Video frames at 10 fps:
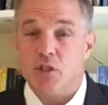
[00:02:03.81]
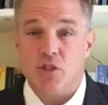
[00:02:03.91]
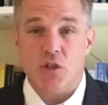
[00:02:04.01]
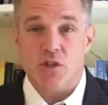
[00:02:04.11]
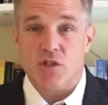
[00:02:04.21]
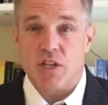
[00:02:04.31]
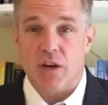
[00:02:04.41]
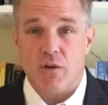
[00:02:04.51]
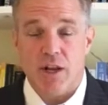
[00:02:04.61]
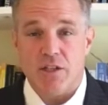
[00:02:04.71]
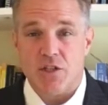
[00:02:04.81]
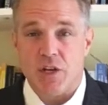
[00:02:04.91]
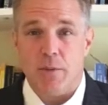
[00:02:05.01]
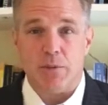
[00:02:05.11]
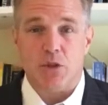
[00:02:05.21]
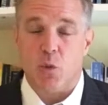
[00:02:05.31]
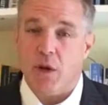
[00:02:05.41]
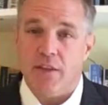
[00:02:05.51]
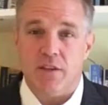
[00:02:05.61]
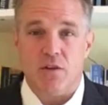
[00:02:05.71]
a certain synchronicity
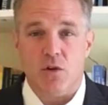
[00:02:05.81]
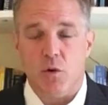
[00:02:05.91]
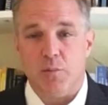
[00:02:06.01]
between the two